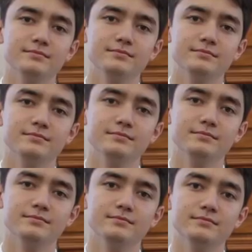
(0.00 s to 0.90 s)

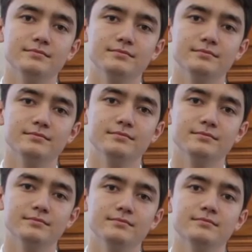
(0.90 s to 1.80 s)

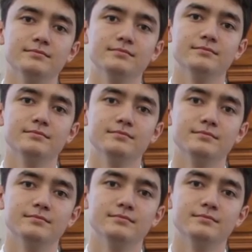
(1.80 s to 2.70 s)

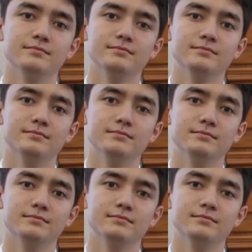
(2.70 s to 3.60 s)

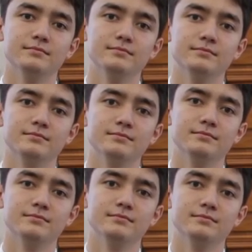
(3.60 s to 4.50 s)

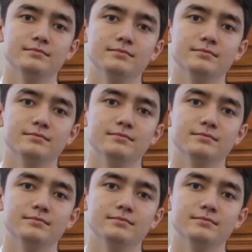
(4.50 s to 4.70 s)
(silent)